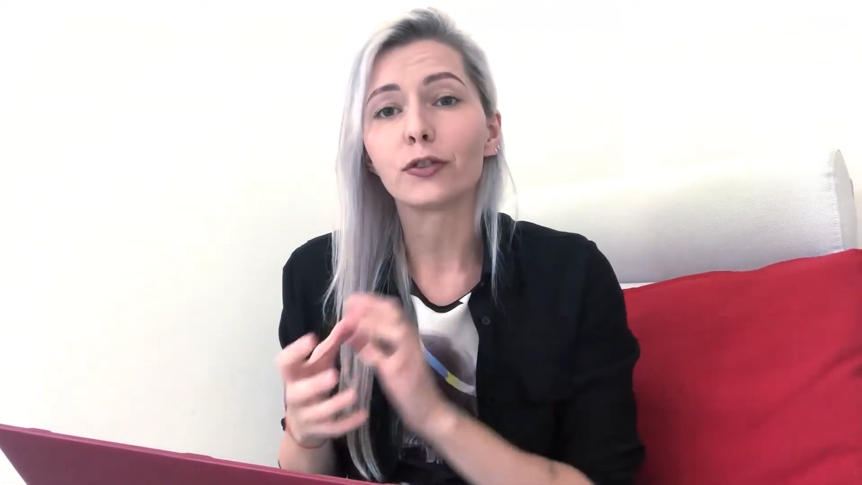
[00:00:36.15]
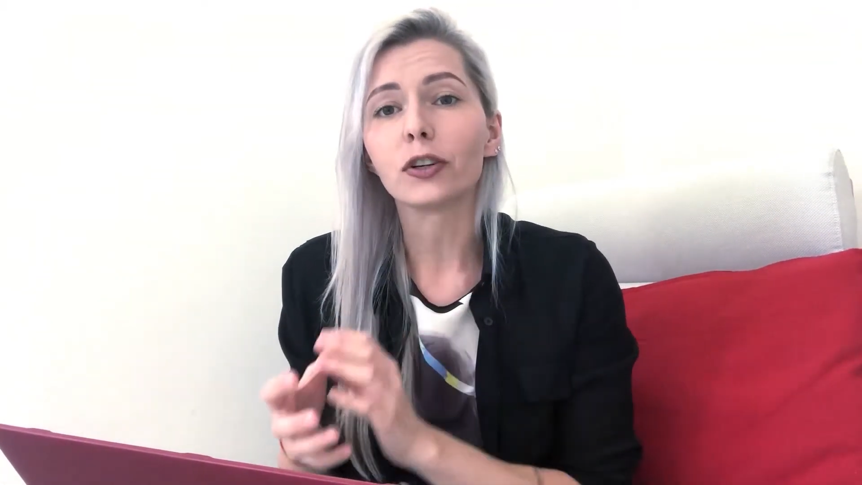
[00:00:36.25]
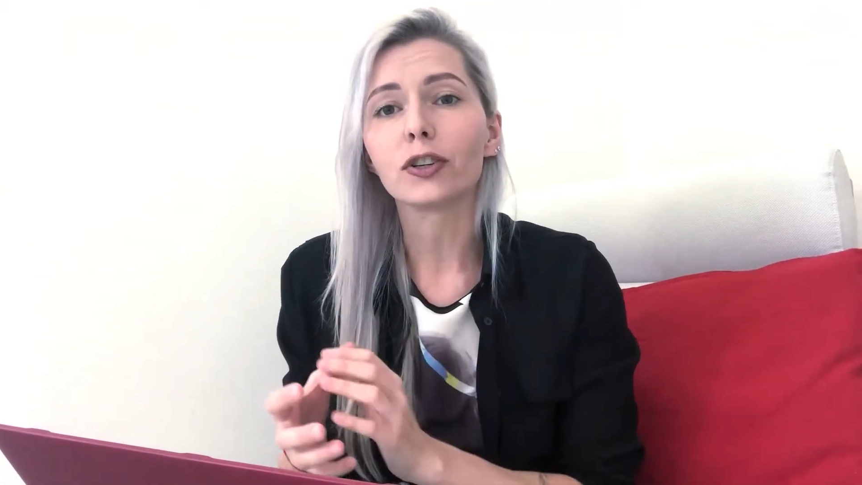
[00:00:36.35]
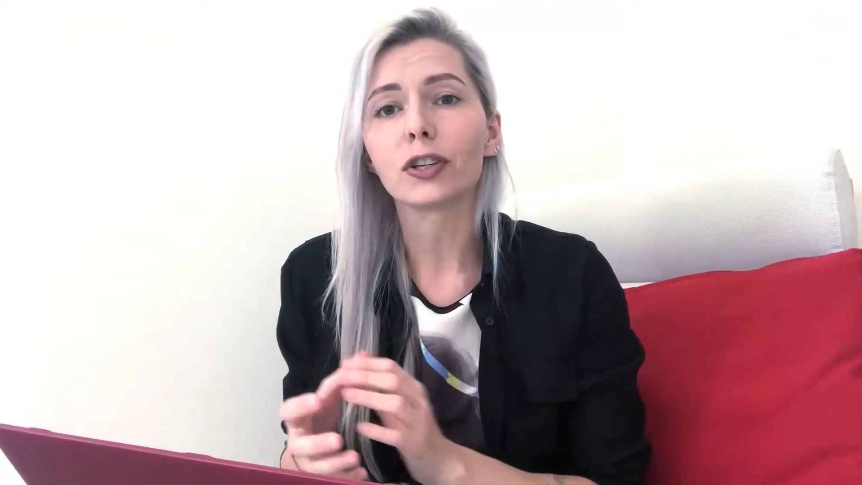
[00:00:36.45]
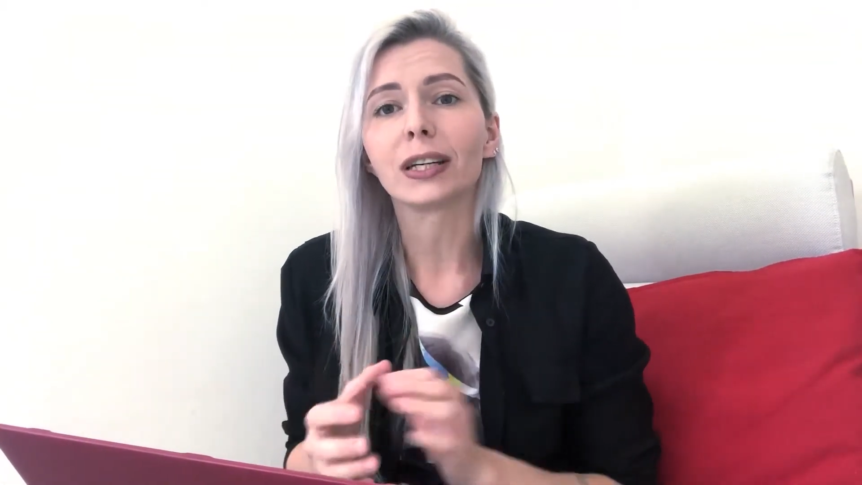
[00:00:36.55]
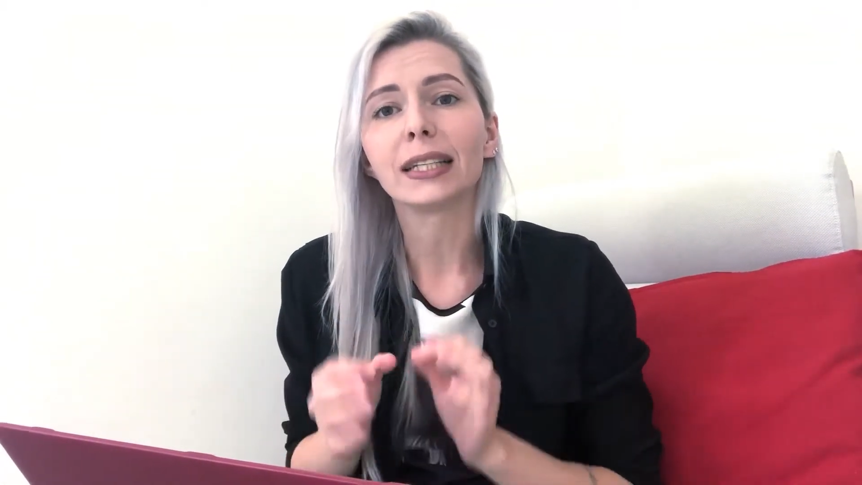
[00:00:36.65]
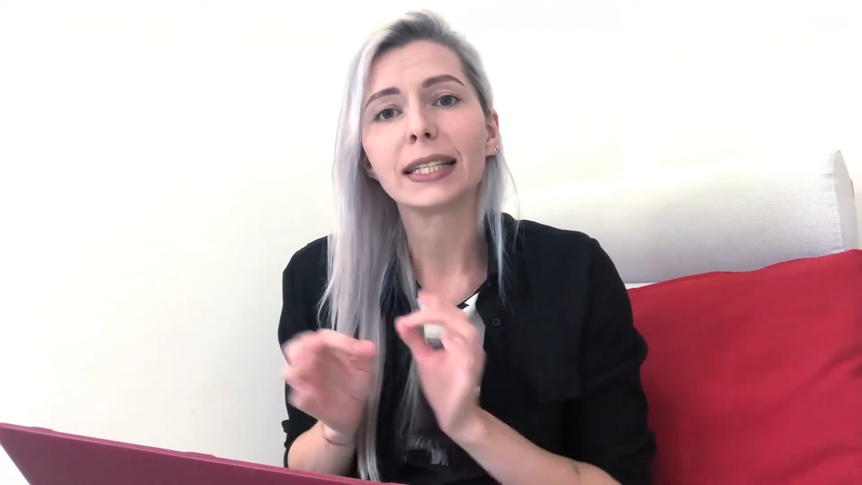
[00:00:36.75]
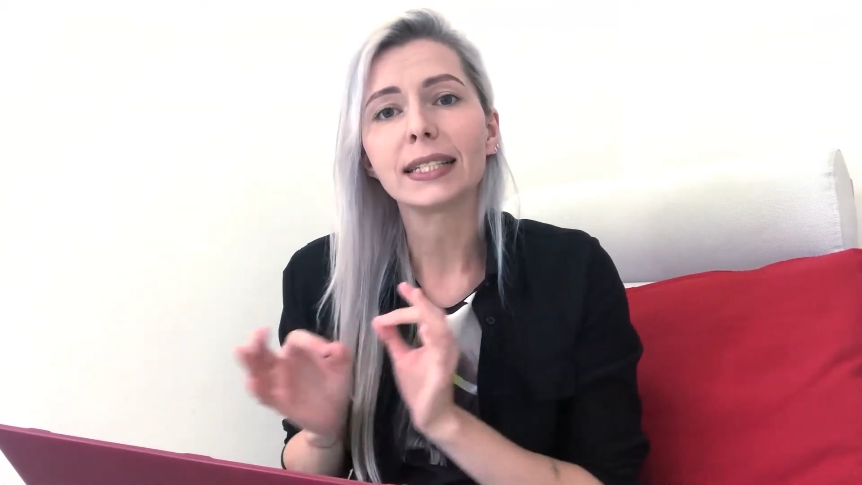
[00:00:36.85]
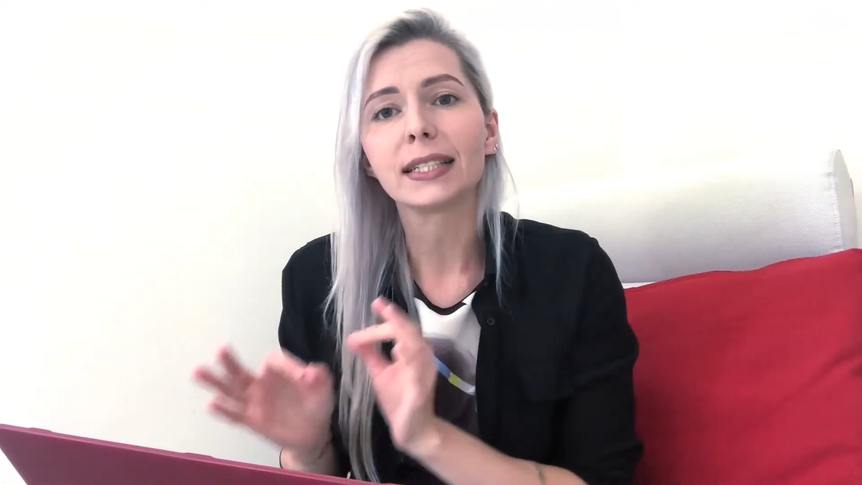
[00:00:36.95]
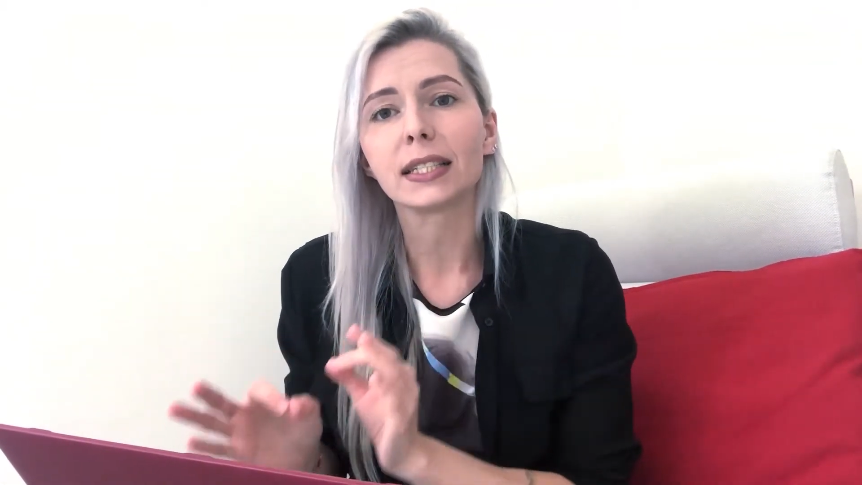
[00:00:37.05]

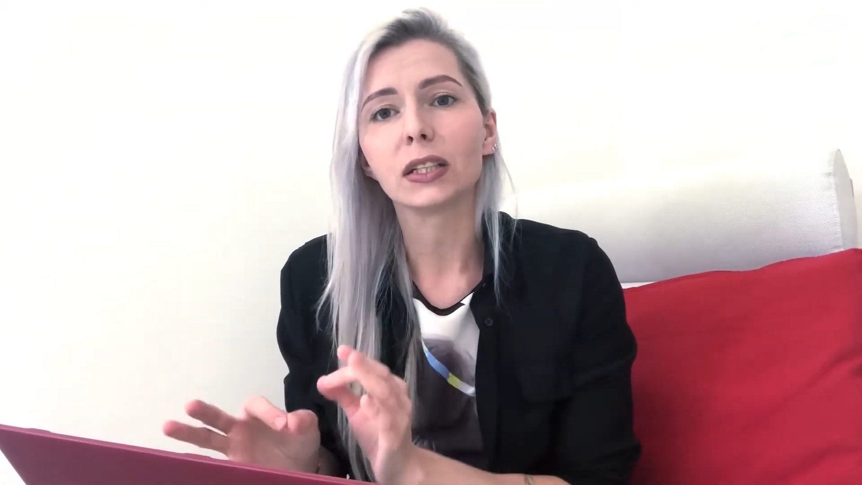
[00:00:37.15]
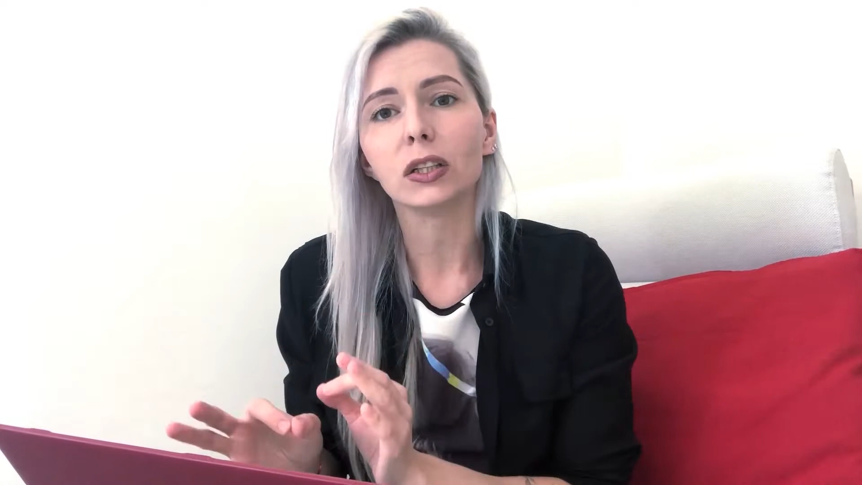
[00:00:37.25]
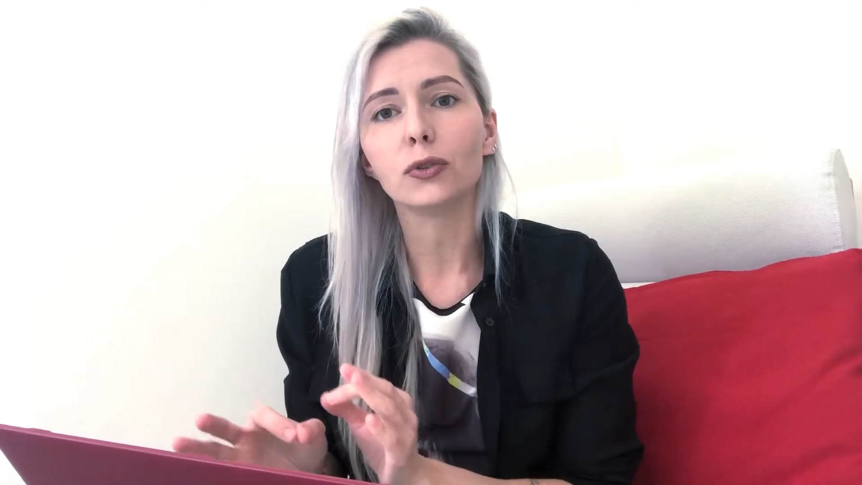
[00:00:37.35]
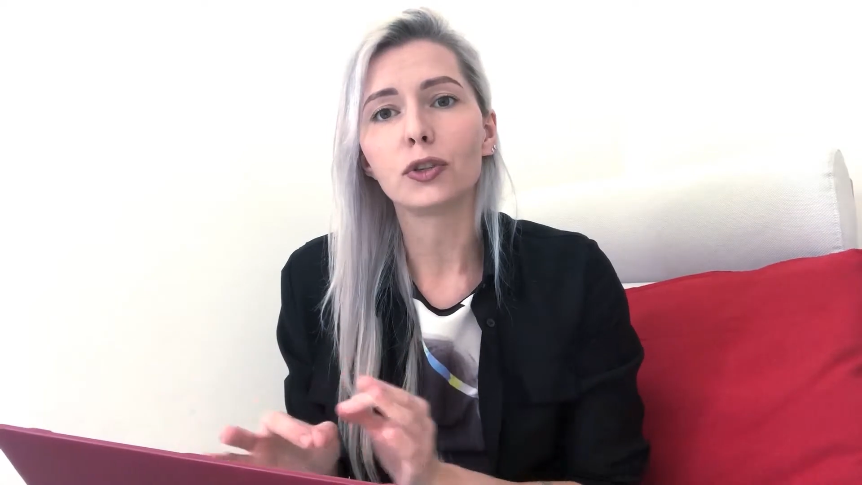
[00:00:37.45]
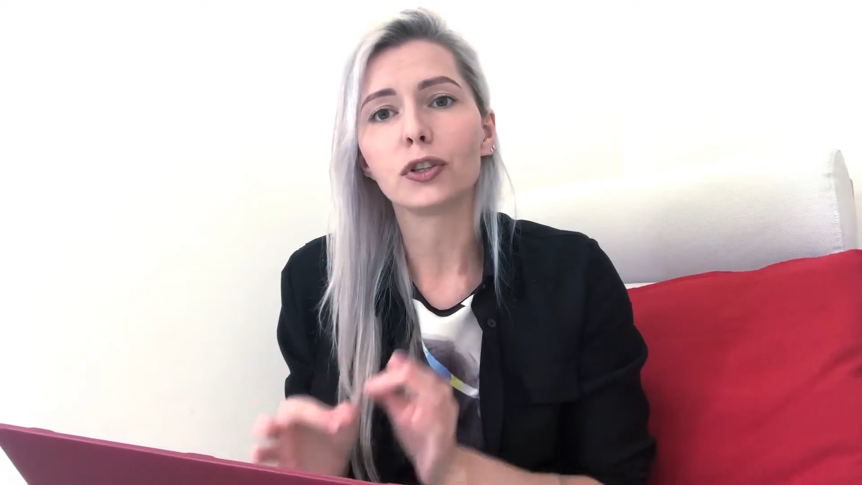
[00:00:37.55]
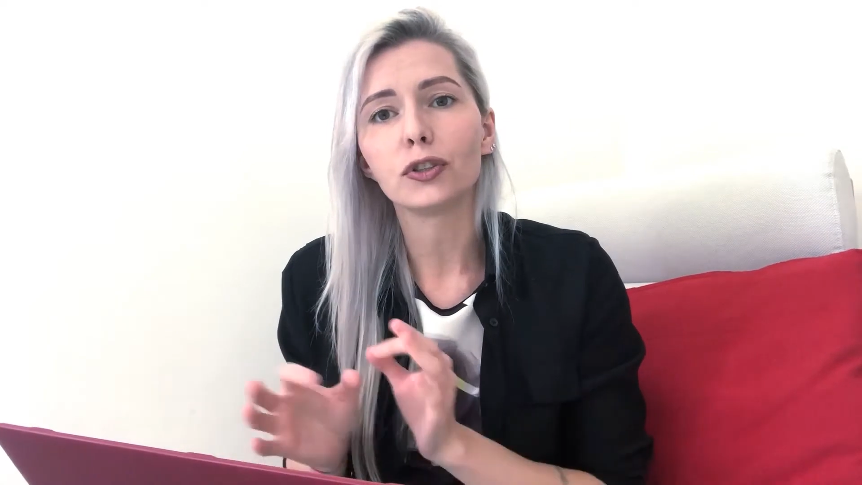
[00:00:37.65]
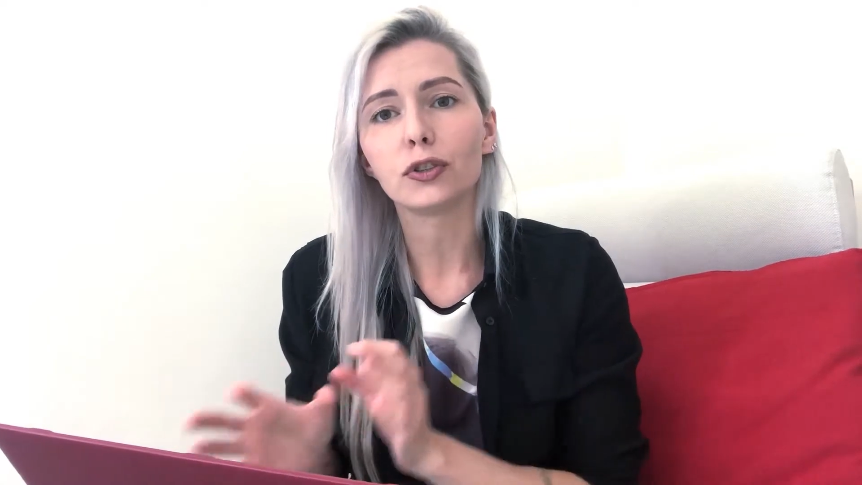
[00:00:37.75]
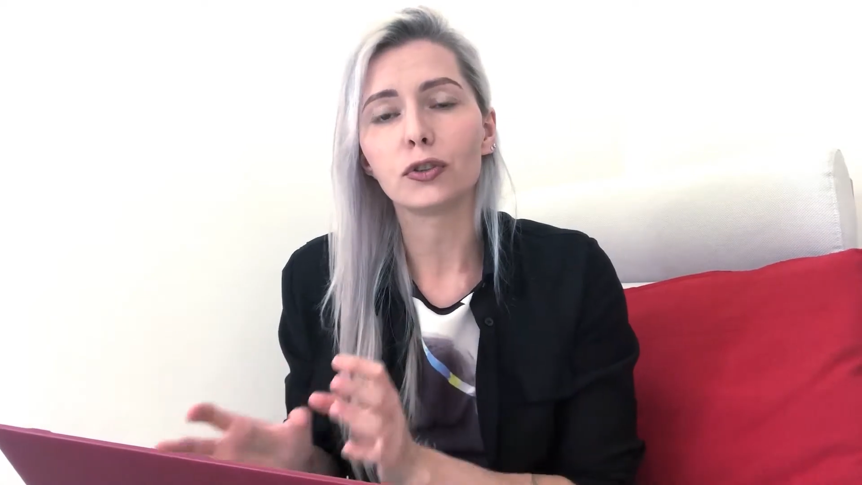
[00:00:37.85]
functionalities, solutions,